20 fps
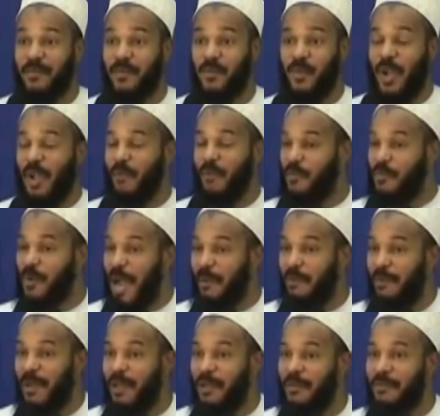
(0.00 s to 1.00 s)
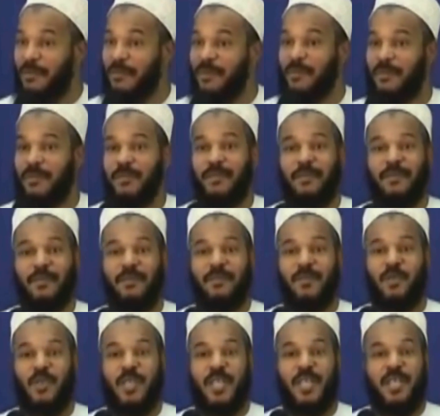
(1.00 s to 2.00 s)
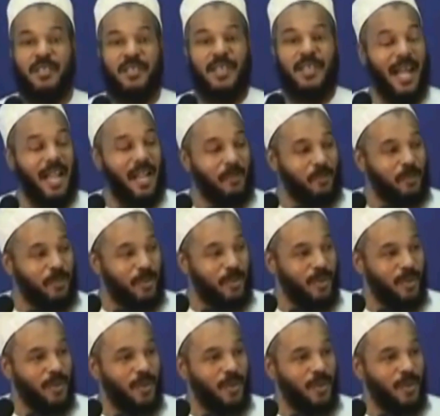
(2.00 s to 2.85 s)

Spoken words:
You have a problem, you need his help,